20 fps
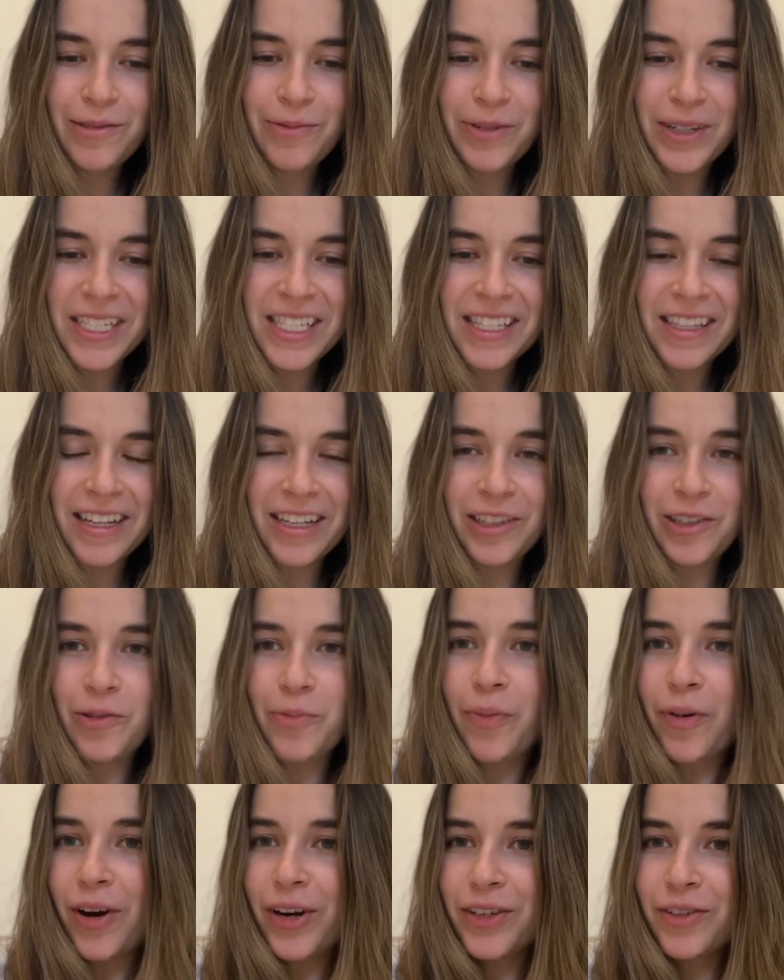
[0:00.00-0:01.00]
with the new
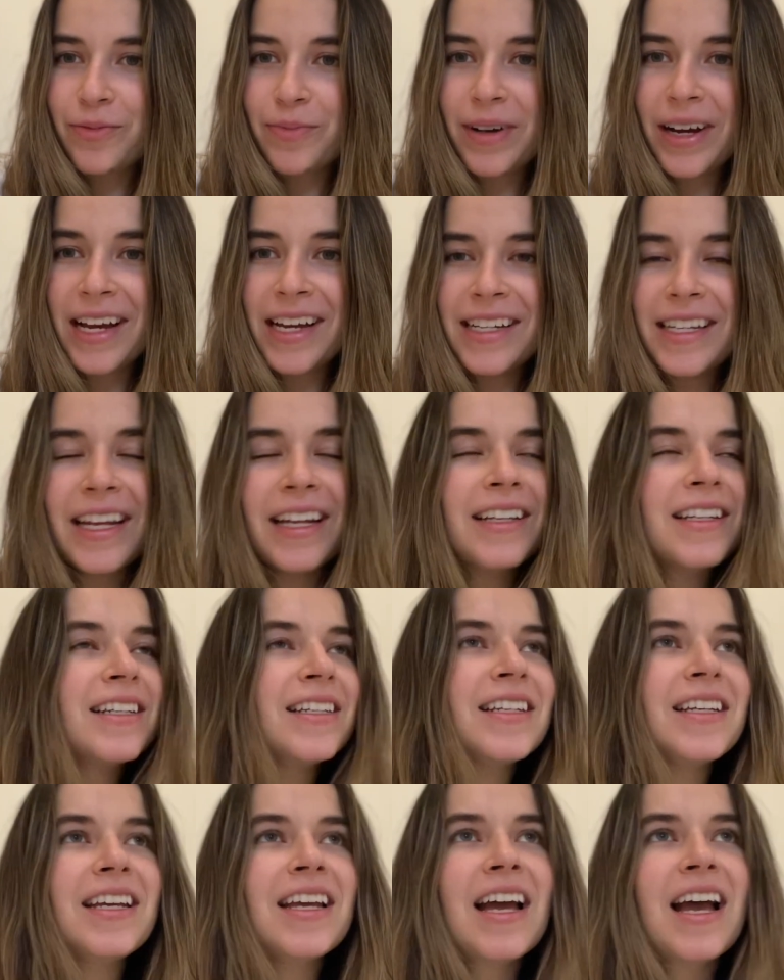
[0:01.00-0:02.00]
part of my
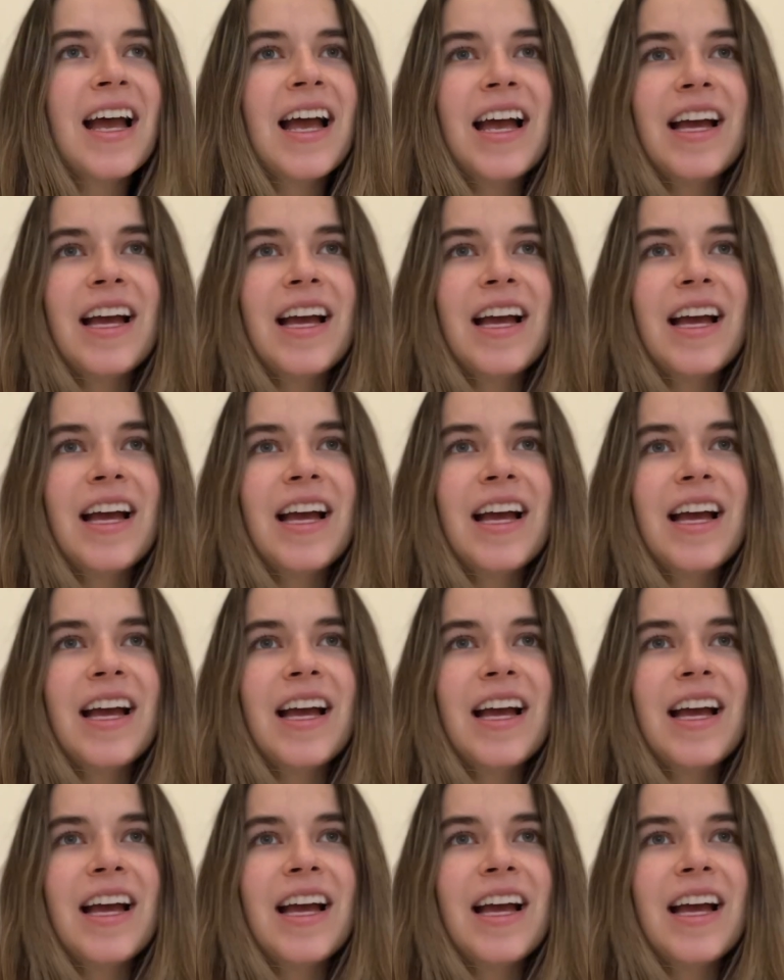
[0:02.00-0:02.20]
identity.